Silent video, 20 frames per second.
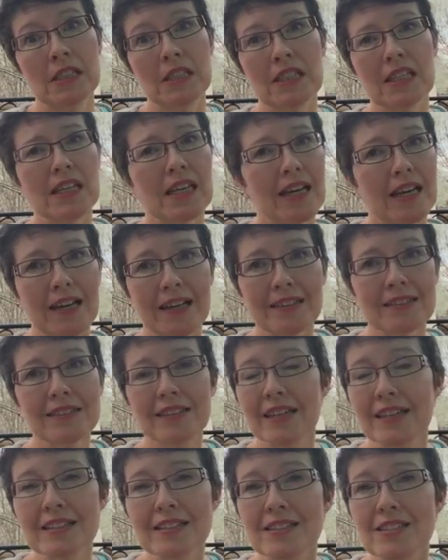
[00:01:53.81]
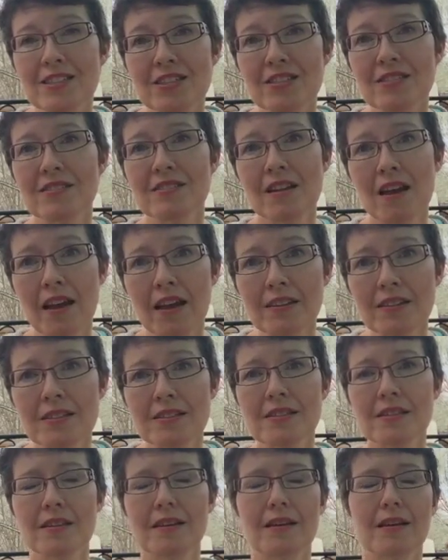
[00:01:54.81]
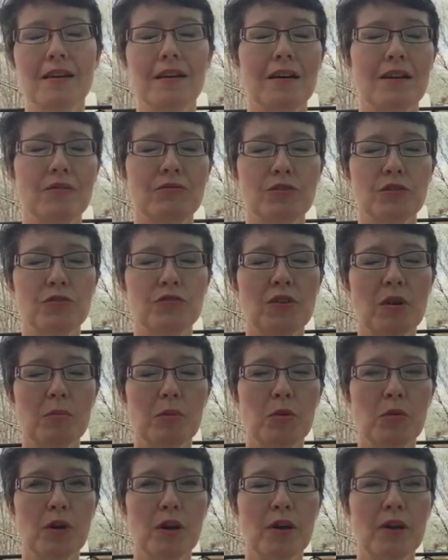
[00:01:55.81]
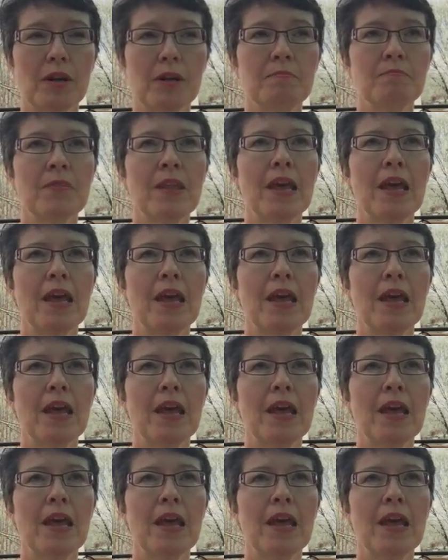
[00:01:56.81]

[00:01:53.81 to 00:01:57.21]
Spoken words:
Yeah, that's just nuts for February.